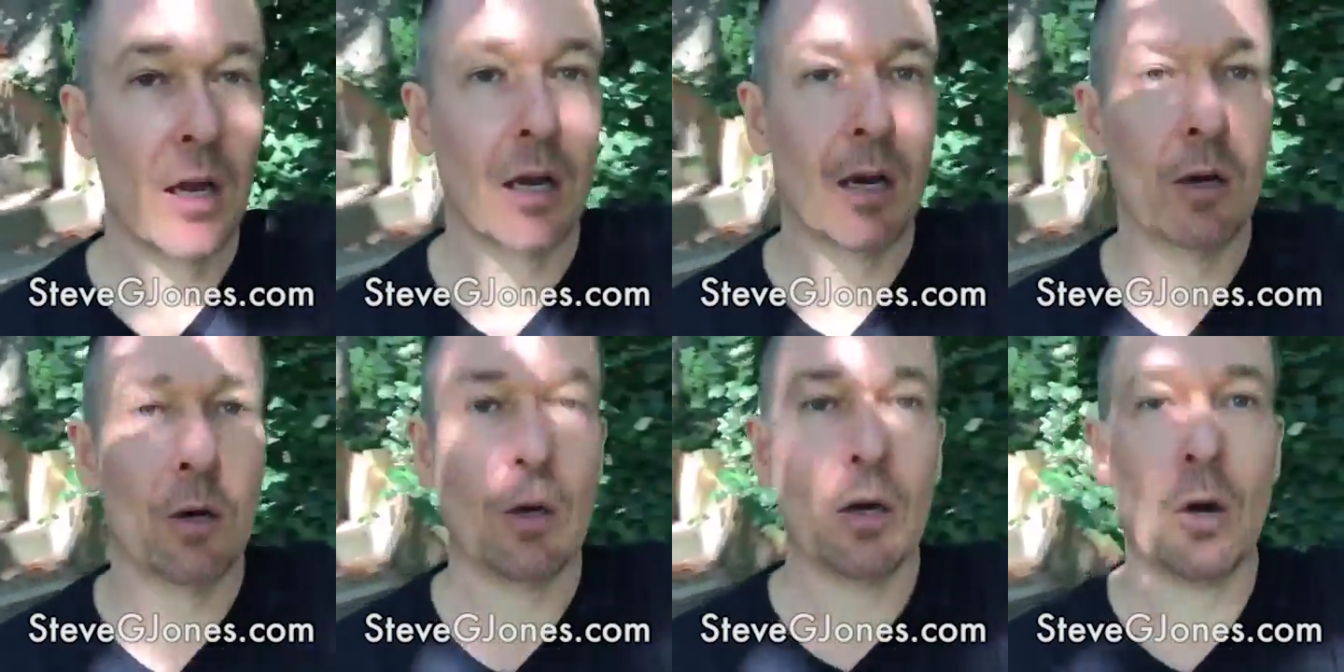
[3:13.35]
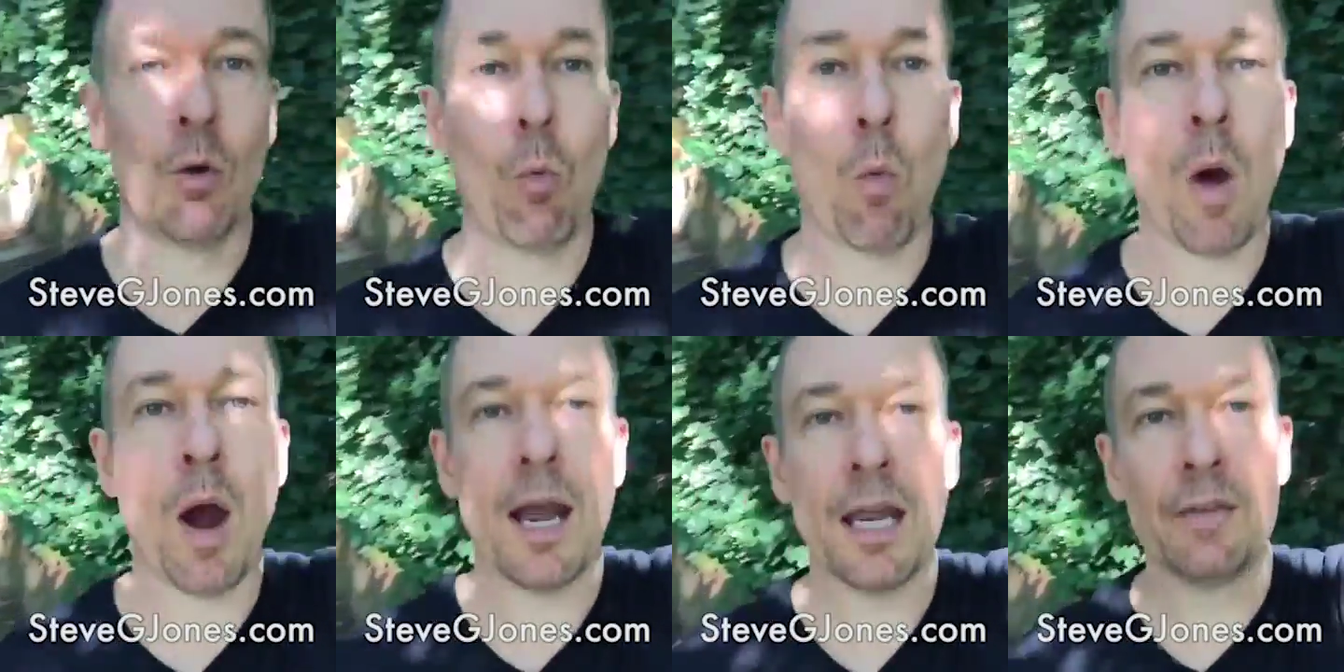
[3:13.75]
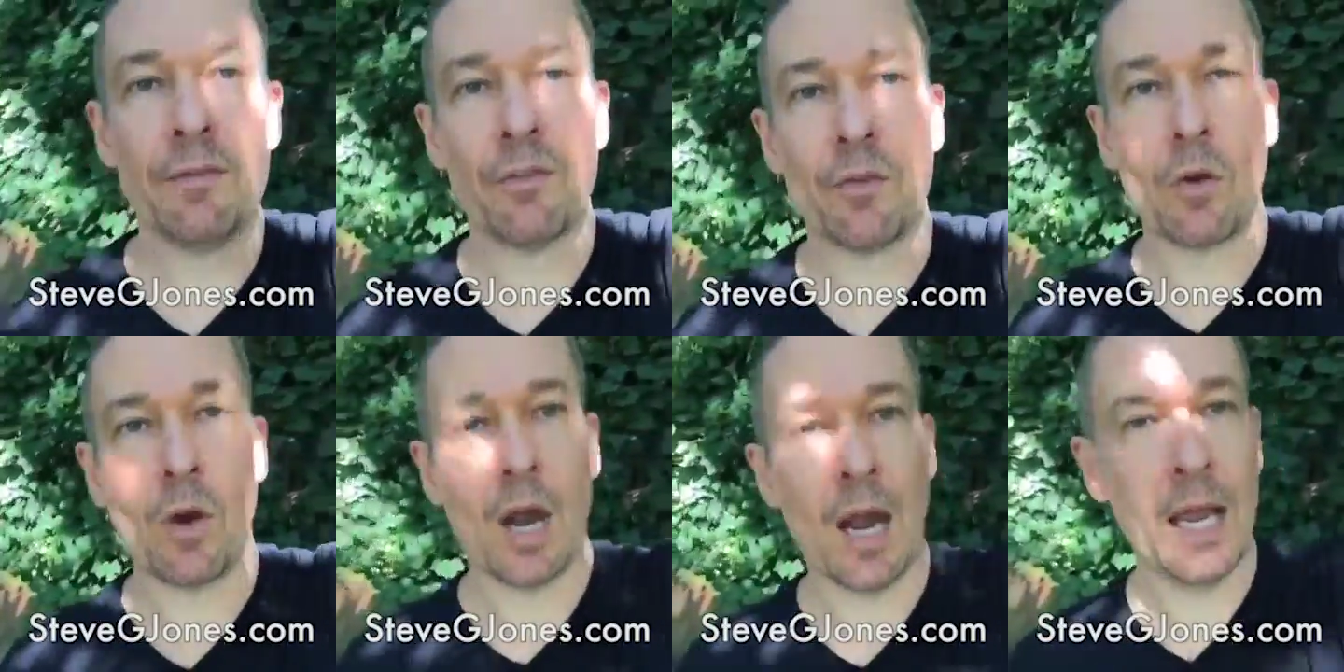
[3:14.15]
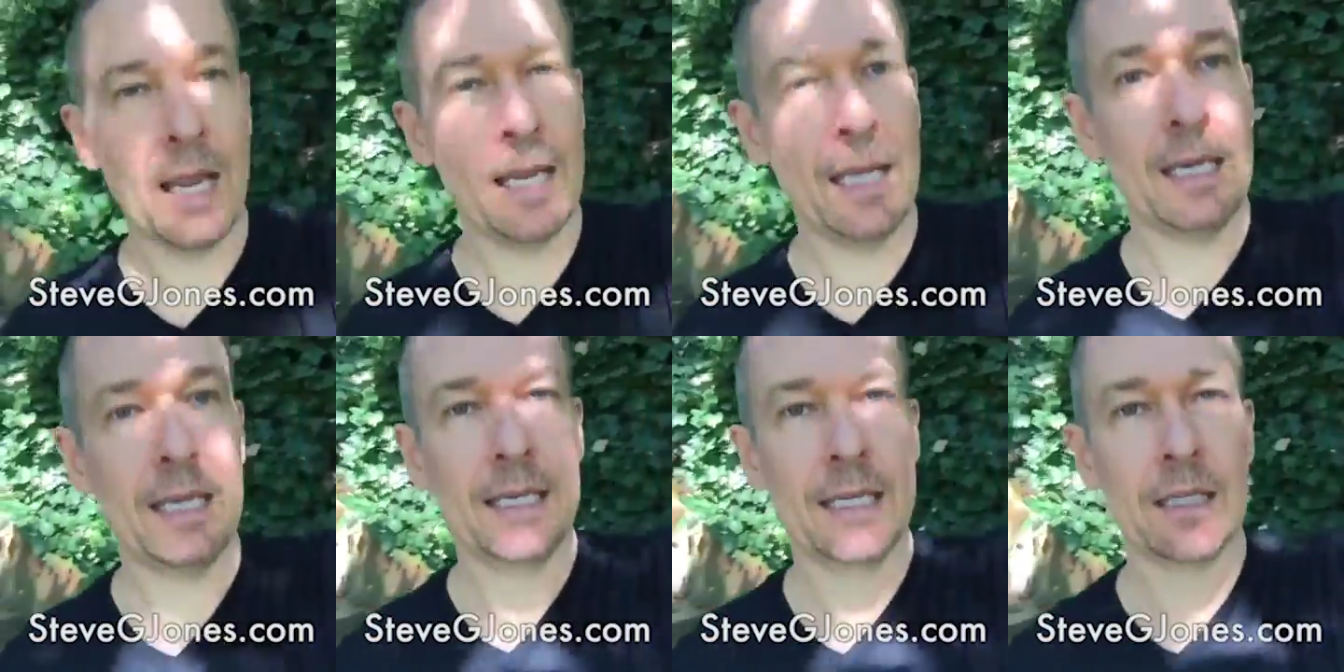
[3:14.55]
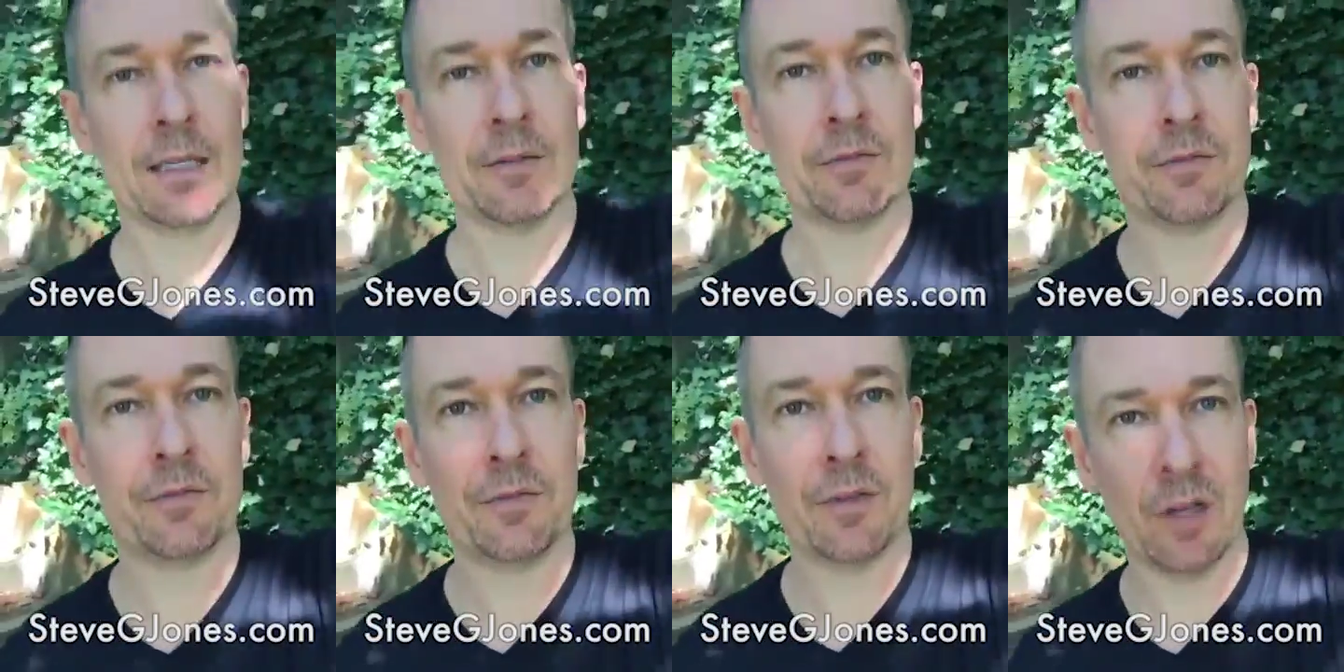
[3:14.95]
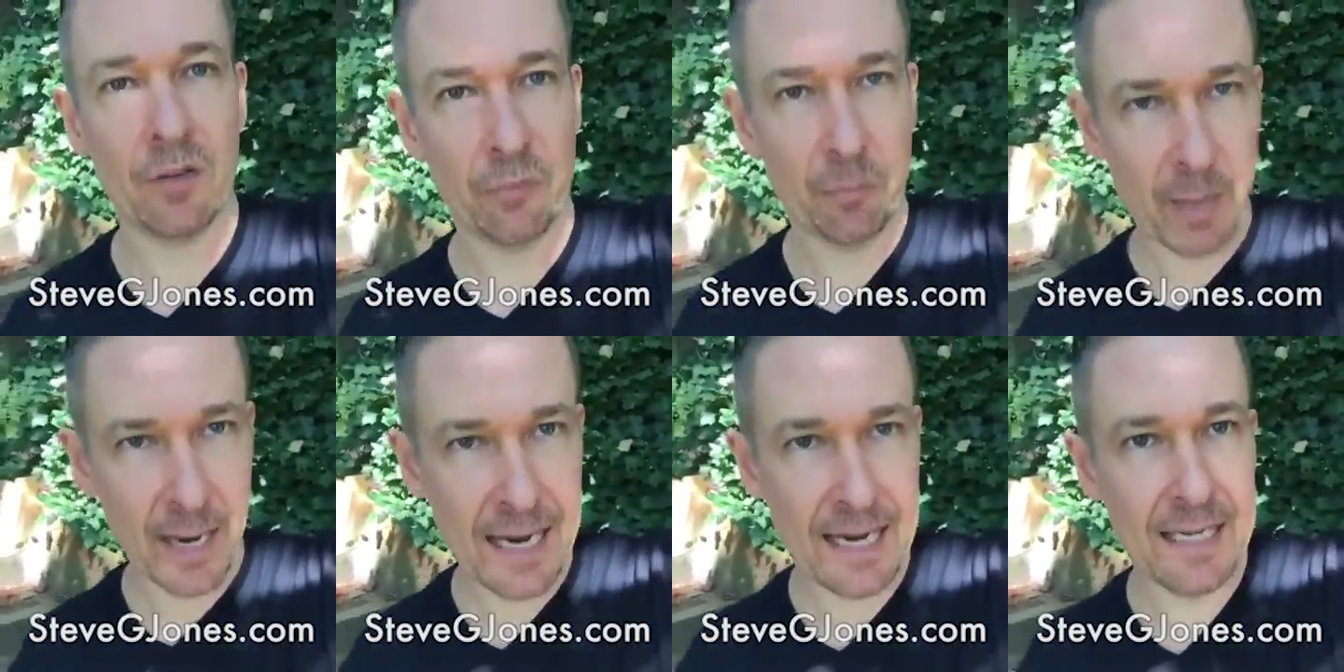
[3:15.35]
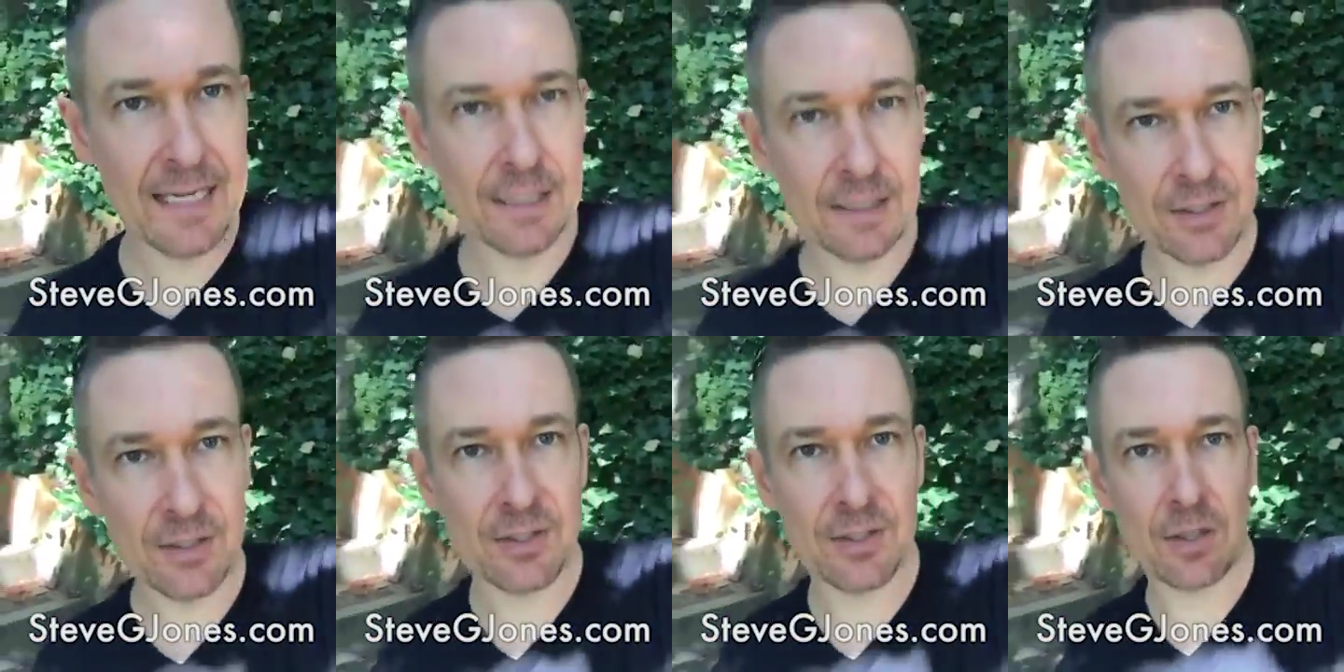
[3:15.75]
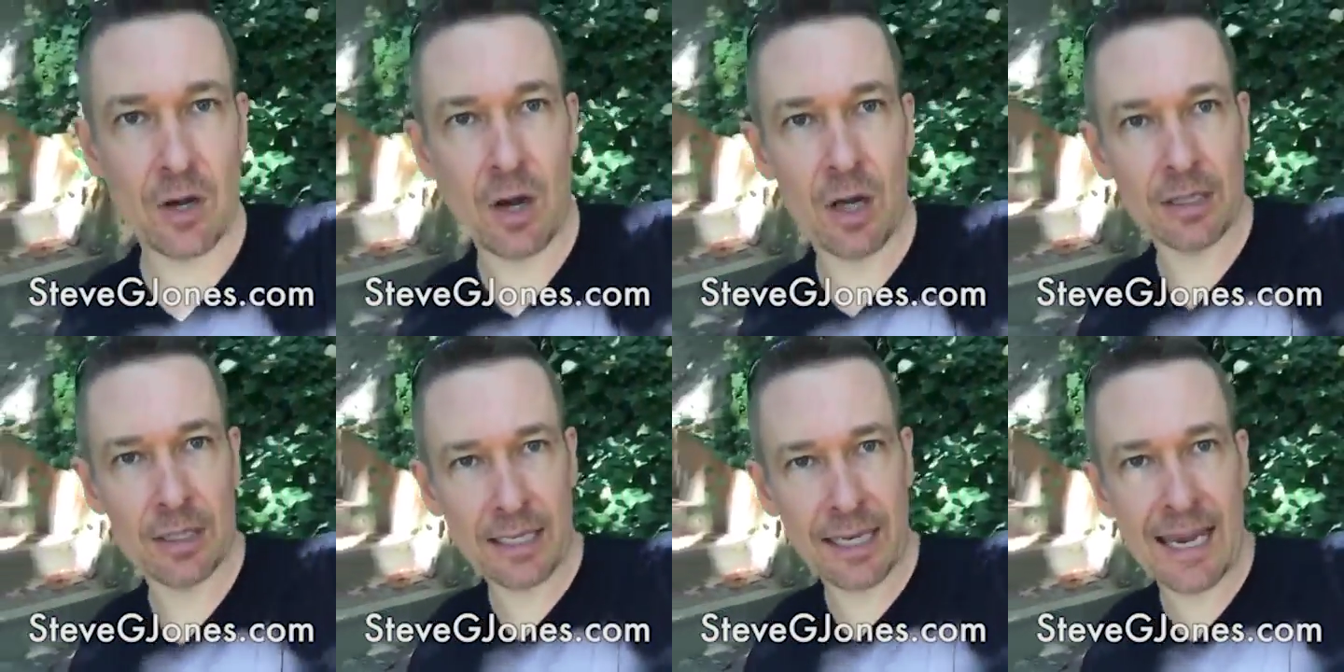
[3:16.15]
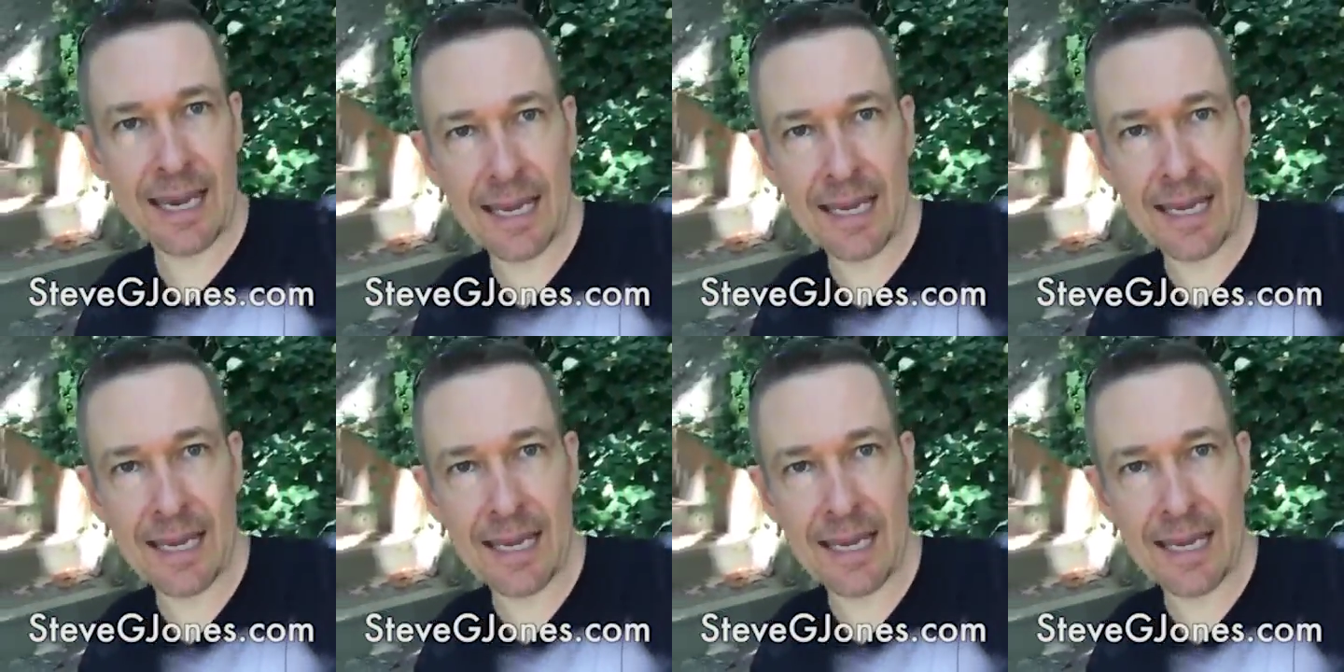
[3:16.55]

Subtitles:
a wide variety of paints on the